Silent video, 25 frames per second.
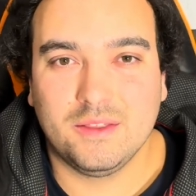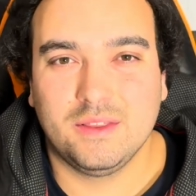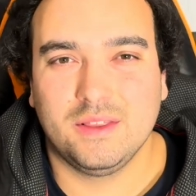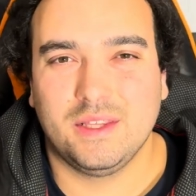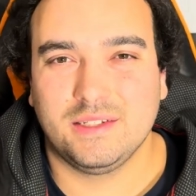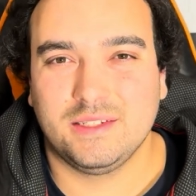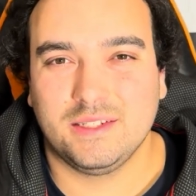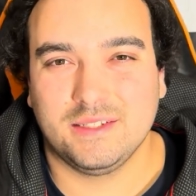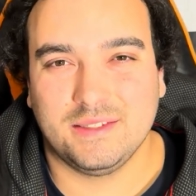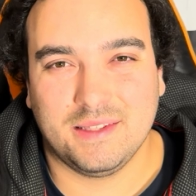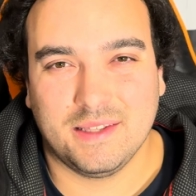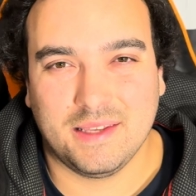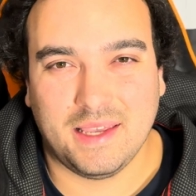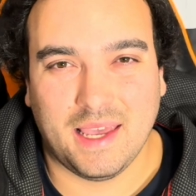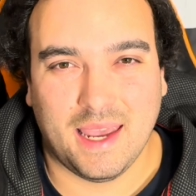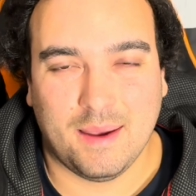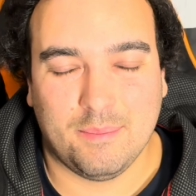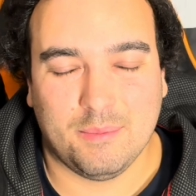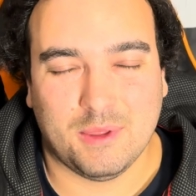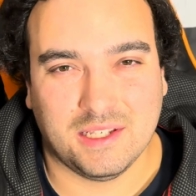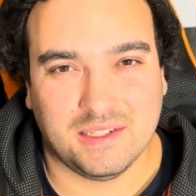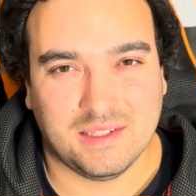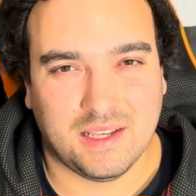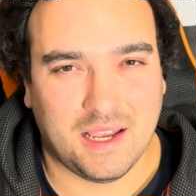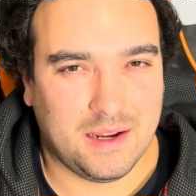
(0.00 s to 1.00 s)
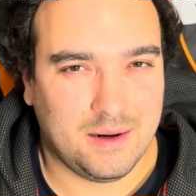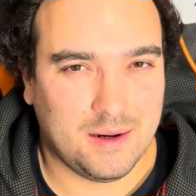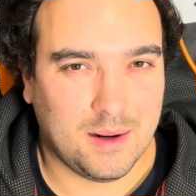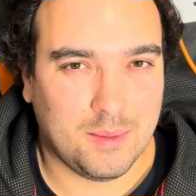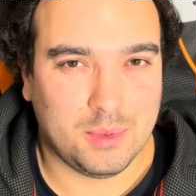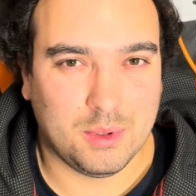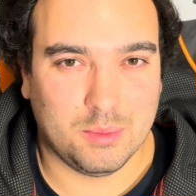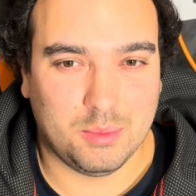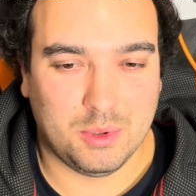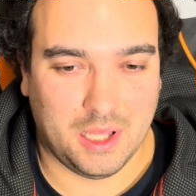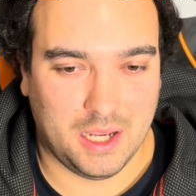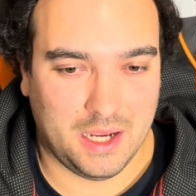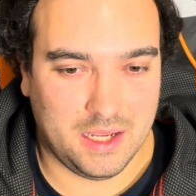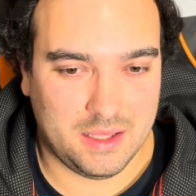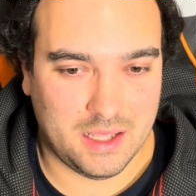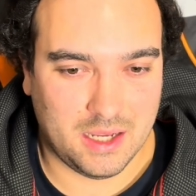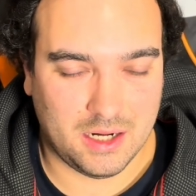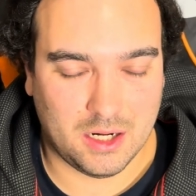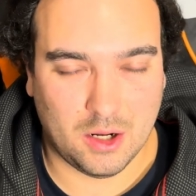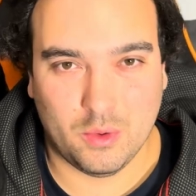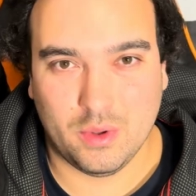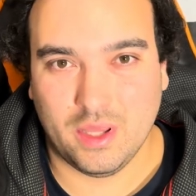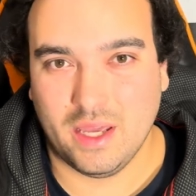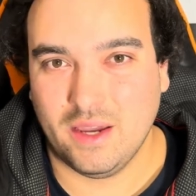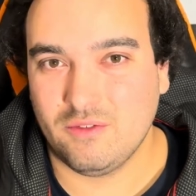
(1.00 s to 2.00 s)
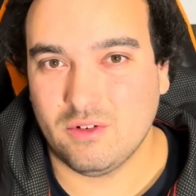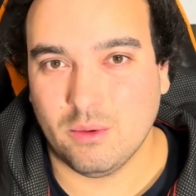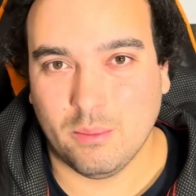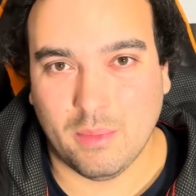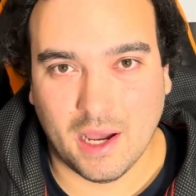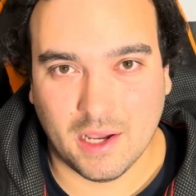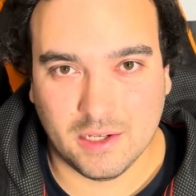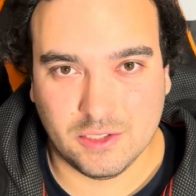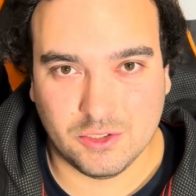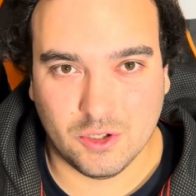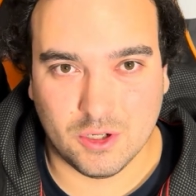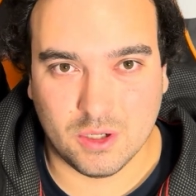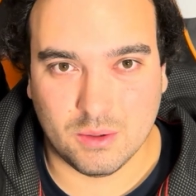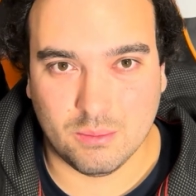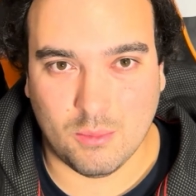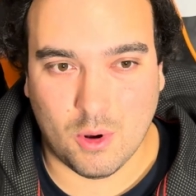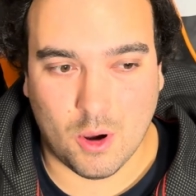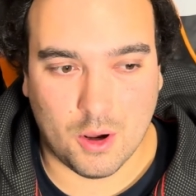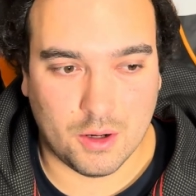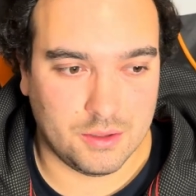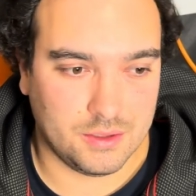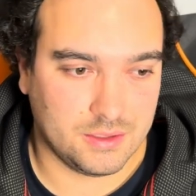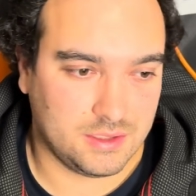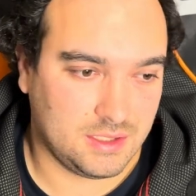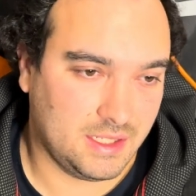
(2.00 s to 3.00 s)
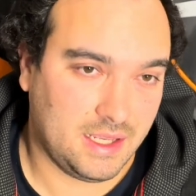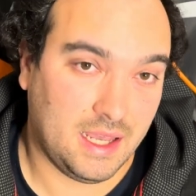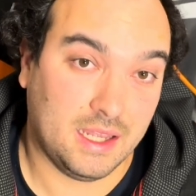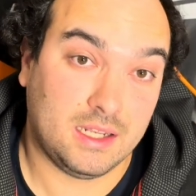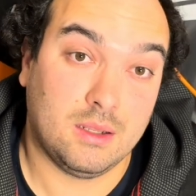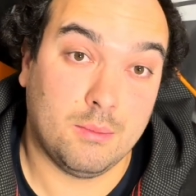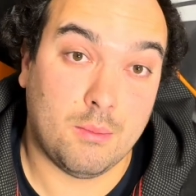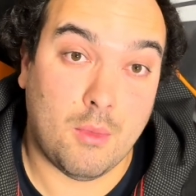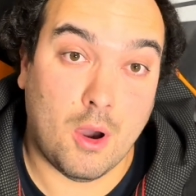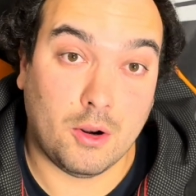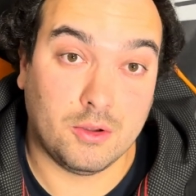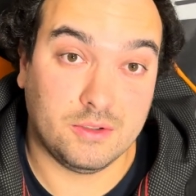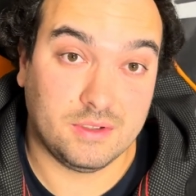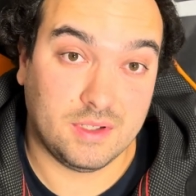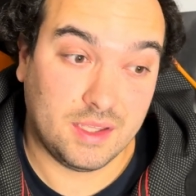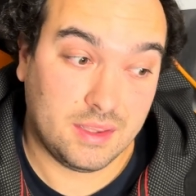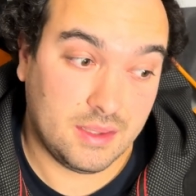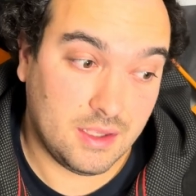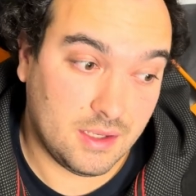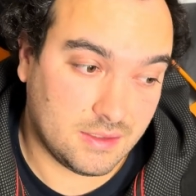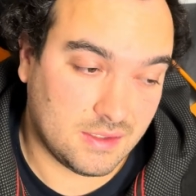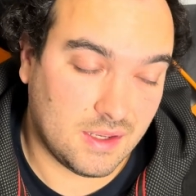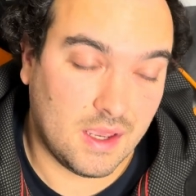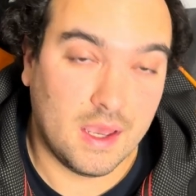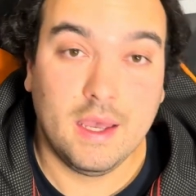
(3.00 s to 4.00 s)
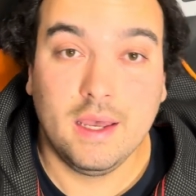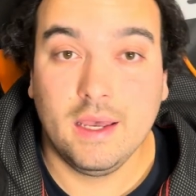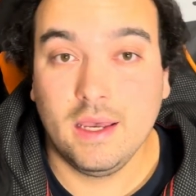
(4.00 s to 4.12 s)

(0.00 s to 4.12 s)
This is the game they signed up to play. They know they have to buy certain models to get to models like this.